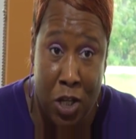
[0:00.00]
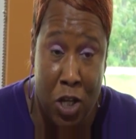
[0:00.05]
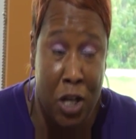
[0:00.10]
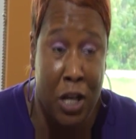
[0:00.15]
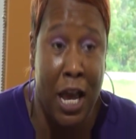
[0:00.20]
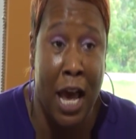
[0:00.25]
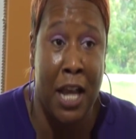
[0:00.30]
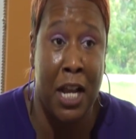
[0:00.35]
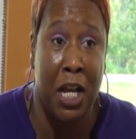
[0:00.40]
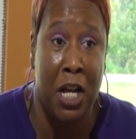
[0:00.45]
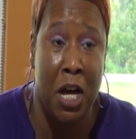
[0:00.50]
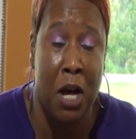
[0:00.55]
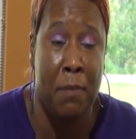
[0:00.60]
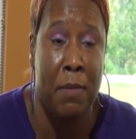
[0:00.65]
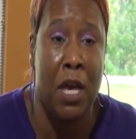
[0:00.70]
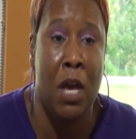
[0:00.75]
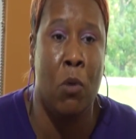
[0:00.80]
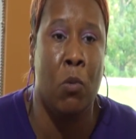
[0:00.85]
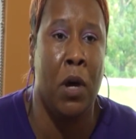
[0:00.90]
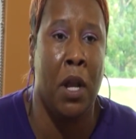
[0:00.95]
You got to
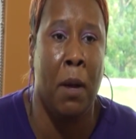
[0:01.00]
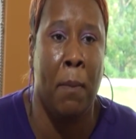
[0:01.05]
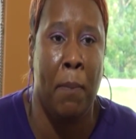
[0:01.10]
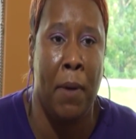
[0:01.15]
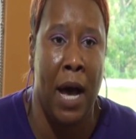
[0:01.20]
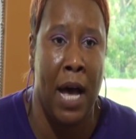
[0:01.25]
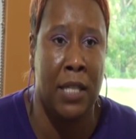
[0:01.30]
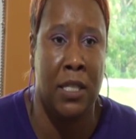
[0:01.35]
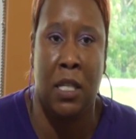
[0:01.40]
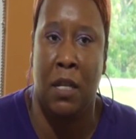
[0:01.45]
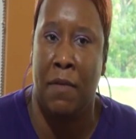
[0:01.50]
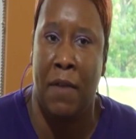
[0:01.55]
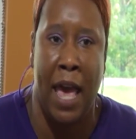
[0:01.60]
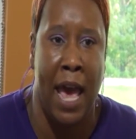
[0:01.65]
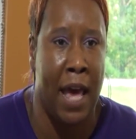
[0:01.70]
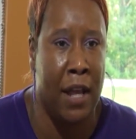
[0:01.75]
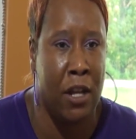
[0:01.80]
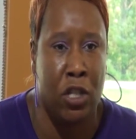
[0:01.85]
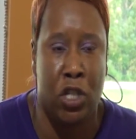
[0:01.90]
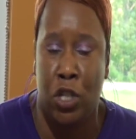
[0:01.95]
come in with a positive
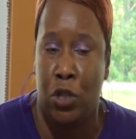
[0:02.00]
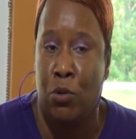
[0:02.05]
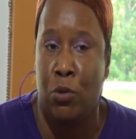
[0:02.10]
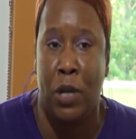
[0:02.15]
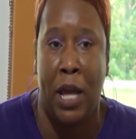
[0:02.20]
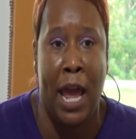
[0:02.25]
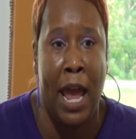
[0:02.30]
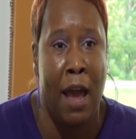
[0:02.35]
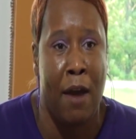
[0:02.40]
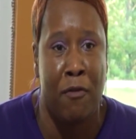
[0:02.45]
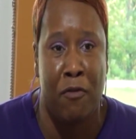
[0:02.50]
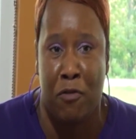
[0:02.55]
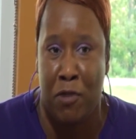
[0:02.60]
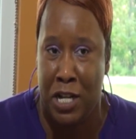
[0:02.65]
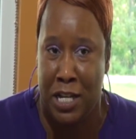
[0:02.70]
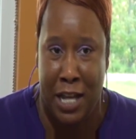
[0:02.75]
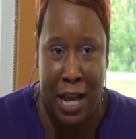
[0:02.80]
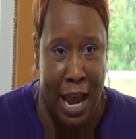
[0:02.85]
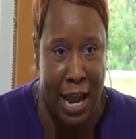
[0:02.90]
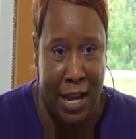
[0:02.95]
attitude
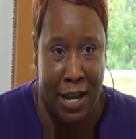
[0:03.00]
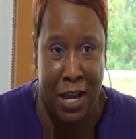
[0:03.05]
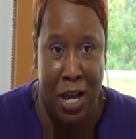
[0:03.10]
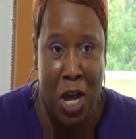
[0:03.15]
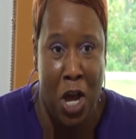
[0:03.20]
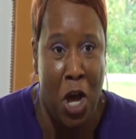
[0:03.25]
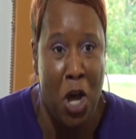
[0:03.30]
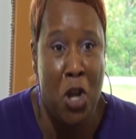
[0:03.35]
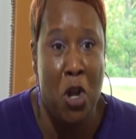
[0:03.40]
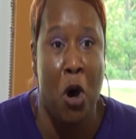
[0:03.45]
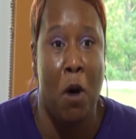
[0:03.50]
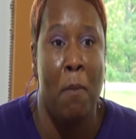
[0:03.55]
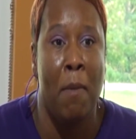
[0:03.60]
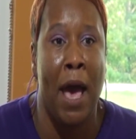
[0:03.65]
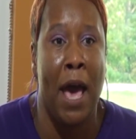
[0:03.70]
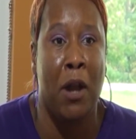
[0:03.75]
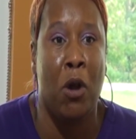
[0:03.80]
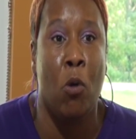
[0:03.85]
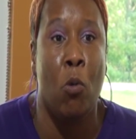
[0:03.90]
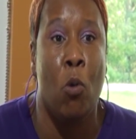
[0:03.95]
every day, no
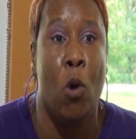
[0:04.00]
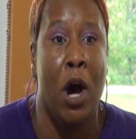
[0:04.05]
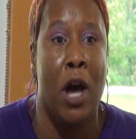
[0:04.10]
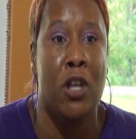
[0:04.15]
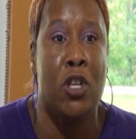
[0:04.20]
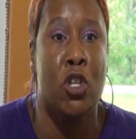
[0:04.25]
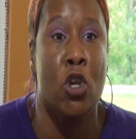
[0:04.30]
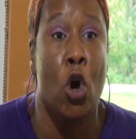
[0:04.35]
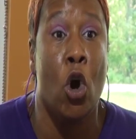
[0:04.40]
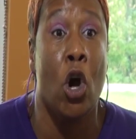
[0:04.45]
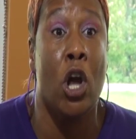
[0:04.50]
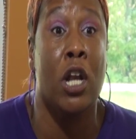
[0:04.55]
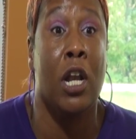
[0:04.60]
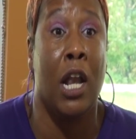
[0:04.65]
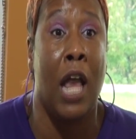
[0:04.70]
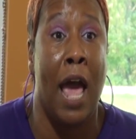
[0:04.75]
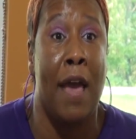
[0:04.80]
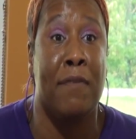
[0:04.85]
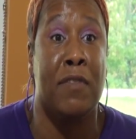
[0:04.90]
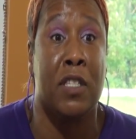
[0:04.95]
matter what your
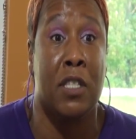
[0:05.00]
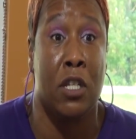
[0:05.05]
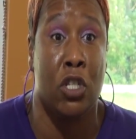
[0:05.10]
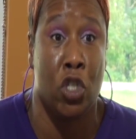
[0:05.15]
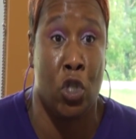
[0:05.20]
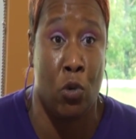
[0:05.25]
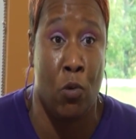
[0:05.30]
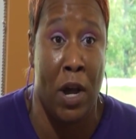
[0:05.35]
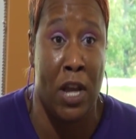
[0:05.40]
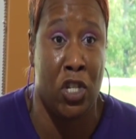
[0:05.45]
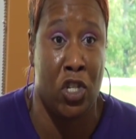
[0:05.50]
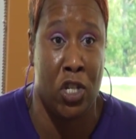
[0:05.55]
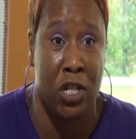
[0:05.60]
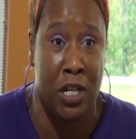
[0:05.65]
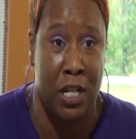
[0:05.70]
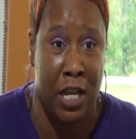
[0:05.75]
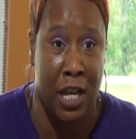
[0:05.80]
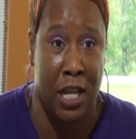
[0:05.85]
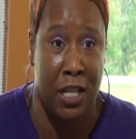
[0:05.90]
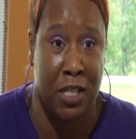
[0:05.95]
life
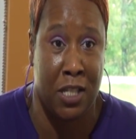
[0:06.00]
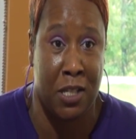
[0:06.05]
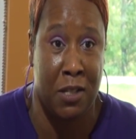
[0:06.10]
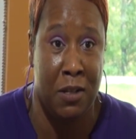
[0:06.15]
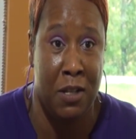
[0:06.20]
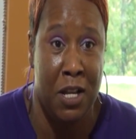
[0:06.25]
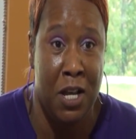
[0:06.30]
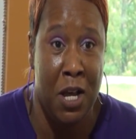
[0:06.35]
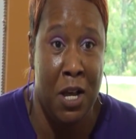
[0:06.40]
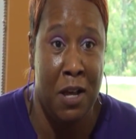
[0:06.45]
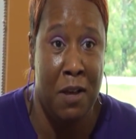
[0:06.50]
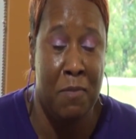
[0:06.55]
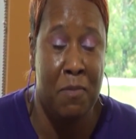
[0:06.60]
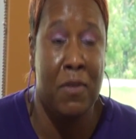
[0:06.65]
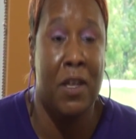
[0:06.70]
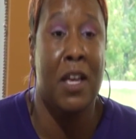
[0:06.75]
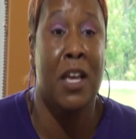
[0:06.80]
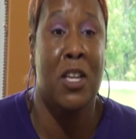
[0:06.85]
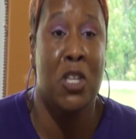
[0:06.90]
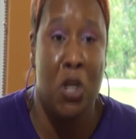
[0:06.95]
situation is.
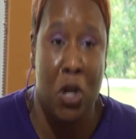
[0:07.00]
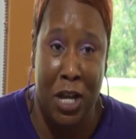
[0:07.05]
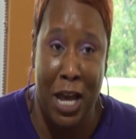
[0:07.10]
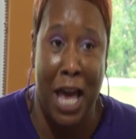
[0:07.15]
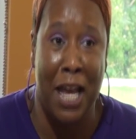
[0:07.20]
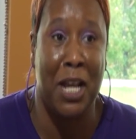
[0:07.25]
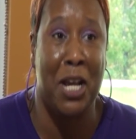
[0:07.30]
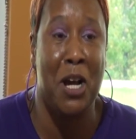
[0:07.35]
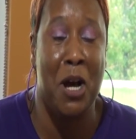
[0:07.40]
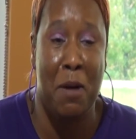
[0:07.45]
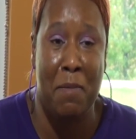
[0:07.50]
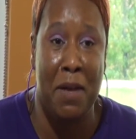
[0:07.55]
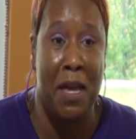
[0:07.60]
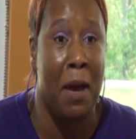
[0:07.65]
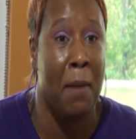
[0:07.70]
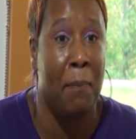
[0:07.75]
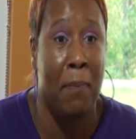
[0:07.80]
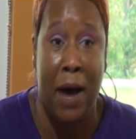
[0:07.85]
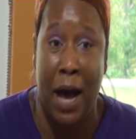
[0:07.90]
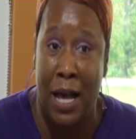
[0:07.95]
You got to come
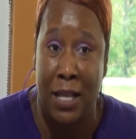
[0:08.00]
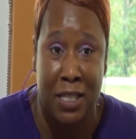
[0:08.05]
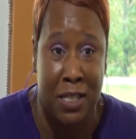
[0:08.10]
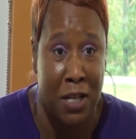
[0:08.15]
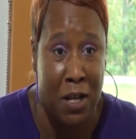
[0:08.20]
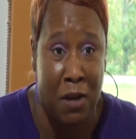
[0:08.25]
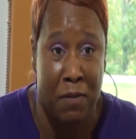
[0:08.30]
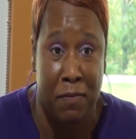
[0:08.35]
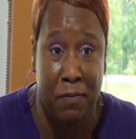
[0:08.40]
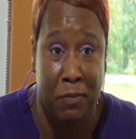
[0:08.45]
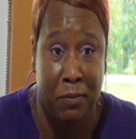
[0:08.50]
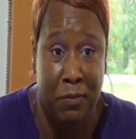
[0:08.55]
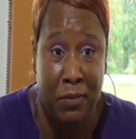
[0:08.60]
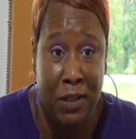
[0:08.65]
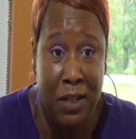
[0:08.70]
in positive.